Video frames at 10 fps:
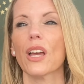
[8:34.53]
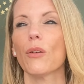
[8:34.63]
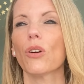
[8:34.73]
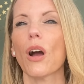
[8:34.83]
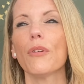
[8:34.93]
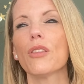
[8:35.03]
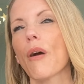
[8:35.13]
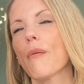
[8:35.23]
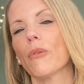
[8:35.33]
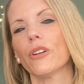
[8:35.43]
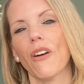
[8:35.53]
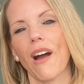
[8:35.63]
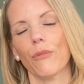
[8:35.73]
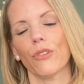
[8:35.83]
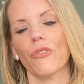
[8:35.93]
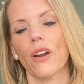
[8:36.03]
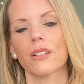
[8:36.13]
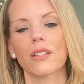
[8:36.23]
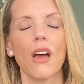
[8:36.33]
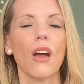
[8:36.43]
It will come in the moment when you're out with
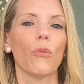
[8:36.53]
friends,